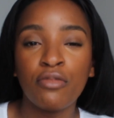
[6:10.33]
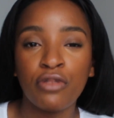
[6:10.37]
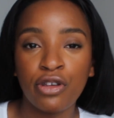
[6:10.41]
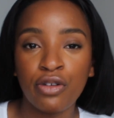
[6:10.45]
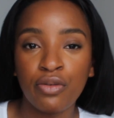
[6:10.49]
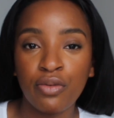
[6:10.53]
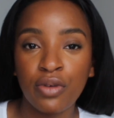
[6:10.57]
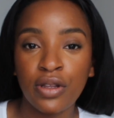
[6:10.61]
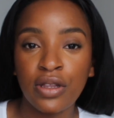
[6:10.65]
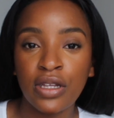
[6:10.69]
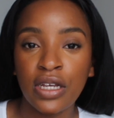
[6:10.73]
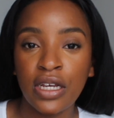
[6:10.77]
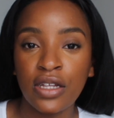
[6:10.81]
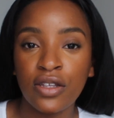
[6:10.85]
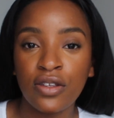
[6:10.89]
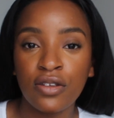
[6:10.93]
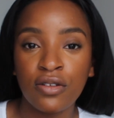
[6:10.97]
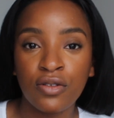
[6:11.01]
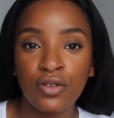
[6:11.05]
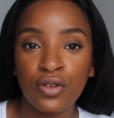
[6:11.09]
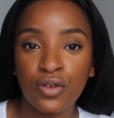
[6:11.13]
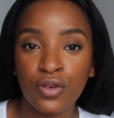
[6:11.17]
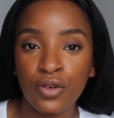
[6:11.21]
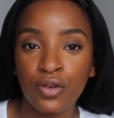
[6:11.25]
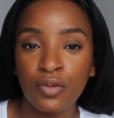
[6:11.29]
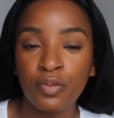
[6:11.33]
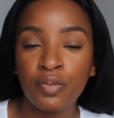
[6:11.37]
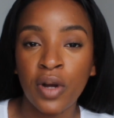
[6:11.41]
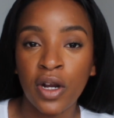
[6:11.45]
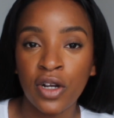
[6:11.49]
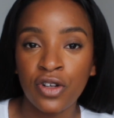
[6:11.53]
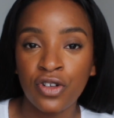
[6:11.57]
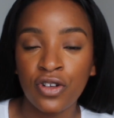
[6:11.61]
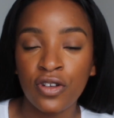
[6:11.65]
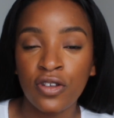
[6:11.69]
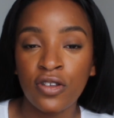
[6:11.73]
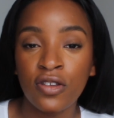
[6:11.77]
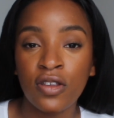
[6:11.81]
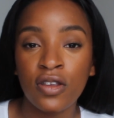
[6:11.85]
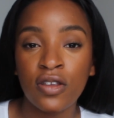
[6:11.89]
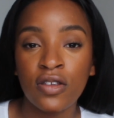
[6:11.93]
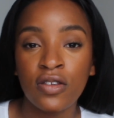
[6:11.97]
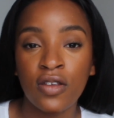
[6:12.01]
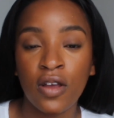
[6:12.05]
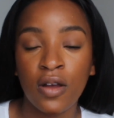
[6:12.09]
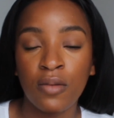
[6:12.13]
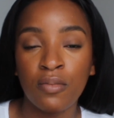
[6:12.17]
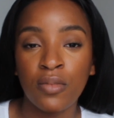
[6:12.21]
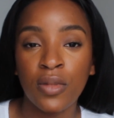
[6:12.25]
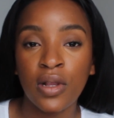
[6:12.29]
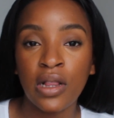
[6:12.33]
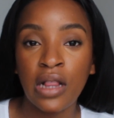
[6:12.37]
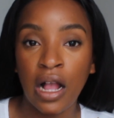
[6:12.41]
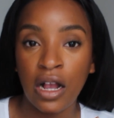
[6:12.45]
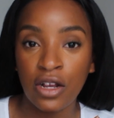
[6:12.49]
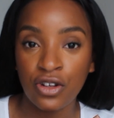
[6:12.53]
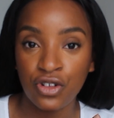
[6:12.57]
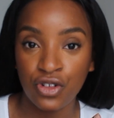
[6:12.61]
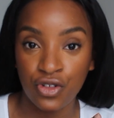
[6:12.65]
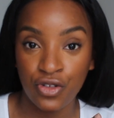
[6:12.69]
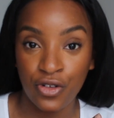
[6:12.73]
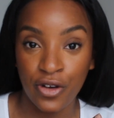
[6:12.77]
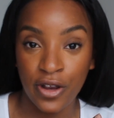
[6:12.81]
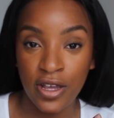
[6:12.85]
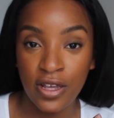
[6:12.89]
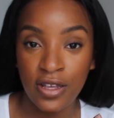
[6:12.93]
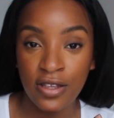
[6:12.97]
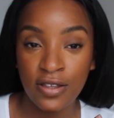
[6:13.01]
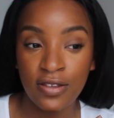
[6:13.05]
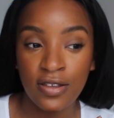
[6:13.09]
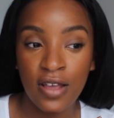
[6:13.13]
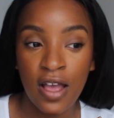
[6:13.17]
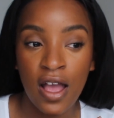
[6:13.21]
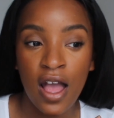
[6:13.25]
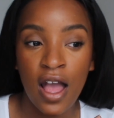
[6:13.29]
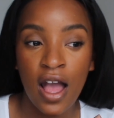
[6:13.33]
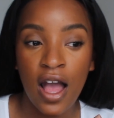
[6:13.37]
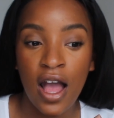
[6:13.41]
you will need to purchase some lash trays.